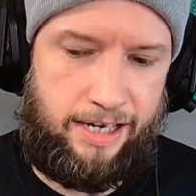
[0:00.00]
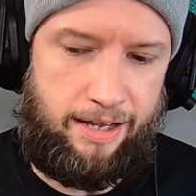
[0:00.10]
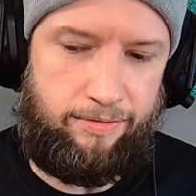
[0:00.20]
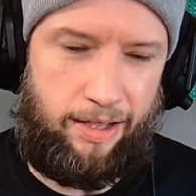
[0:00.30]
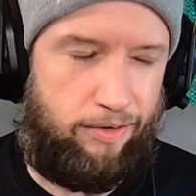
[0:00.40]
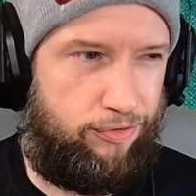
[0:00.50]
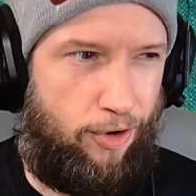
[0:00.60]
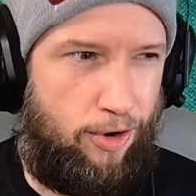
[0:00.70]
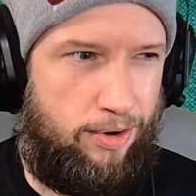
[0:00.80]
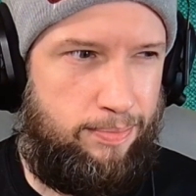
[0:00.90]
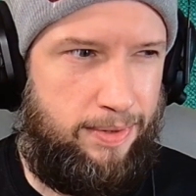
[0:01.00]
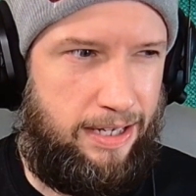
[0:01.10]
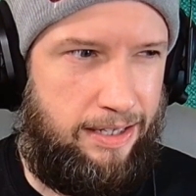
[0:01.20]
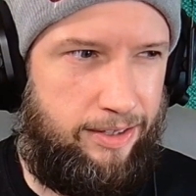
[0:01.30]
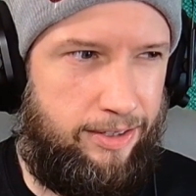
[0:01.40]
like firm
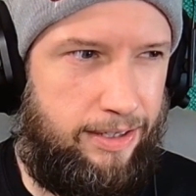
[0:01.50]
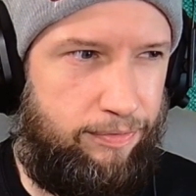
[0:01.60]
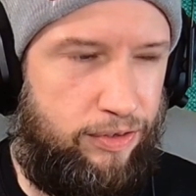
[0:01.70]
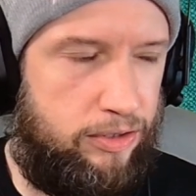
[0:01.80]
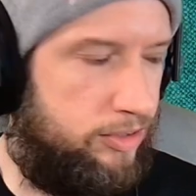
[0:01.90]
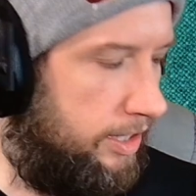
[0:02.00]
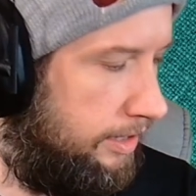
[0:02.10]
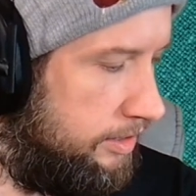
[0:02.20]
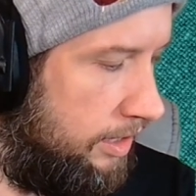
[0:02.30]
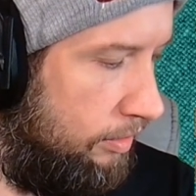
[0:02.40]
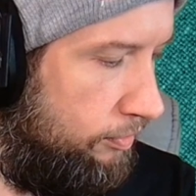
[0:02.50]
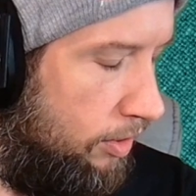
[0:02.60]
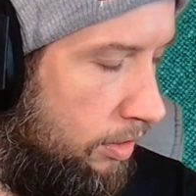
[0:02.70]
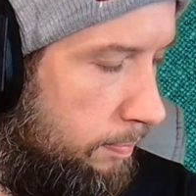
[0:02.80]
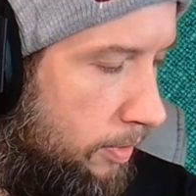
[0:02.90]
either. It feels like it's gonna
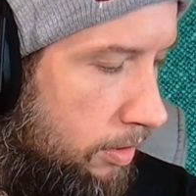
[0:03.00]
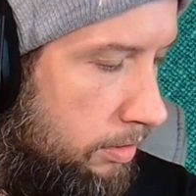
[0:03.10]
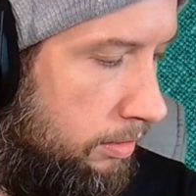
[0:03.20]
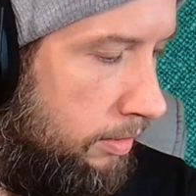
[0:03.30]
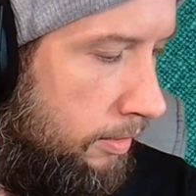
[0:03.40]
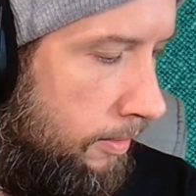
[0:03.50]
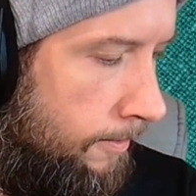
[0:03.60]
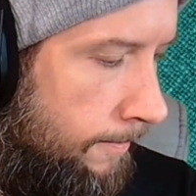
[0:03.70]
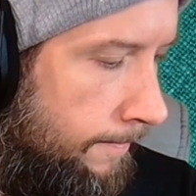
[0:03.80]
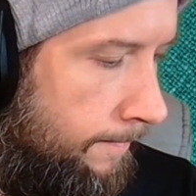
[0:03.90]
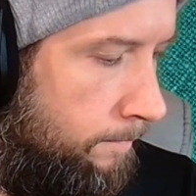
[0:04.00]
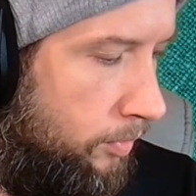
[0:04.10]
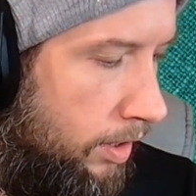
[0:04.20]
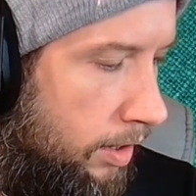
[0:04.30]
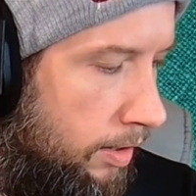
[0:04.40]
fall apart.
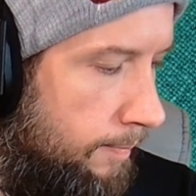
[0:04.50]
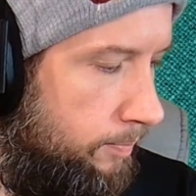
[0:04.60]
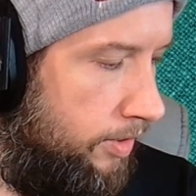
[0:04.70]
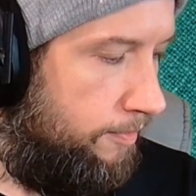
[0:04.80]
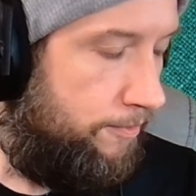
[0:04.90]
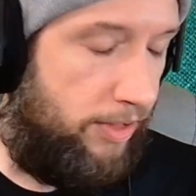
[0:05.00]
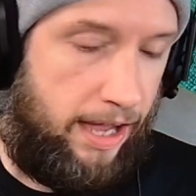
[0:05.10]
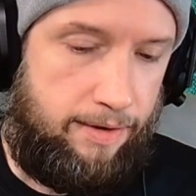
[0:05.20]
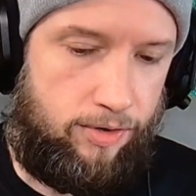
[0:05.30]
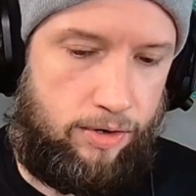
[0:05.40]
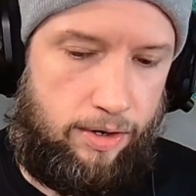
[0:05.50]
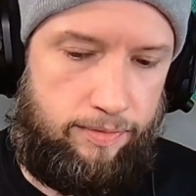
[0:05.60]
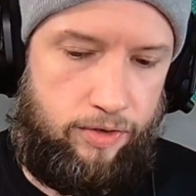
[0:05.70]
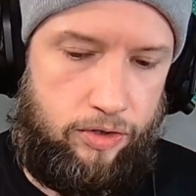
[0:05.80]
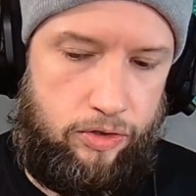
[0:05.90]
The flavor
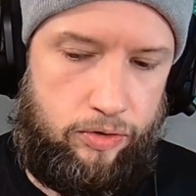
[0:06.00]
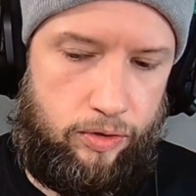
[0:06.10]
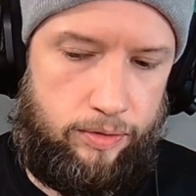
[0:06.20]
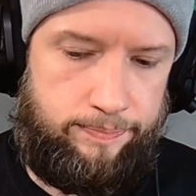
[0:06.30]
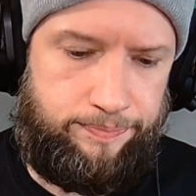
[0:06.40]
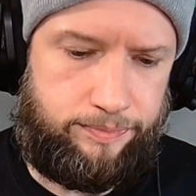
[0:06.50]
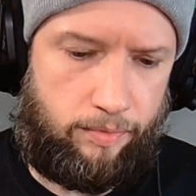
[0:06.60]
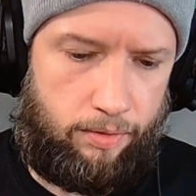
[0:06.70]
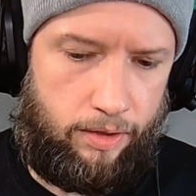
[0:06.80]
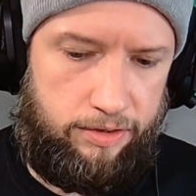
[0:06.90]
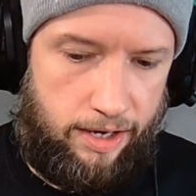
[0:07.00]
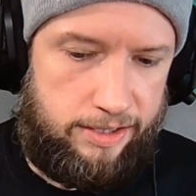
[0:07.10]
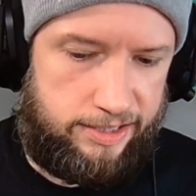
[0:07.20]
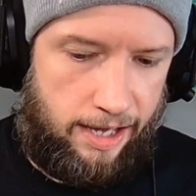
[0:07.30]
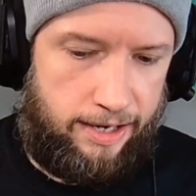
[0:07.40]
of the noodle
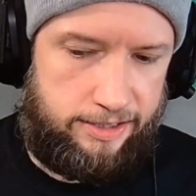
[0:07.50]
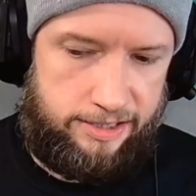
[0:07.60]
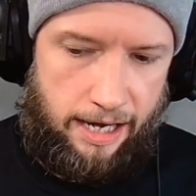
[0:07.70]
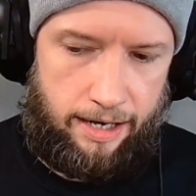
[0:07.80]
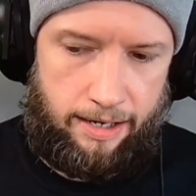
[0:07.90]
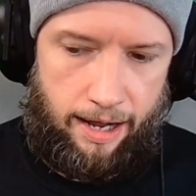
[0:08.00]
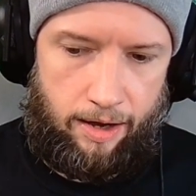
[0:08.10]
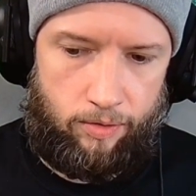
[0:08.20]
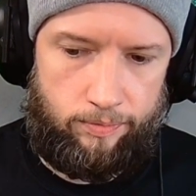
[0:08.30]
does kind of stand out.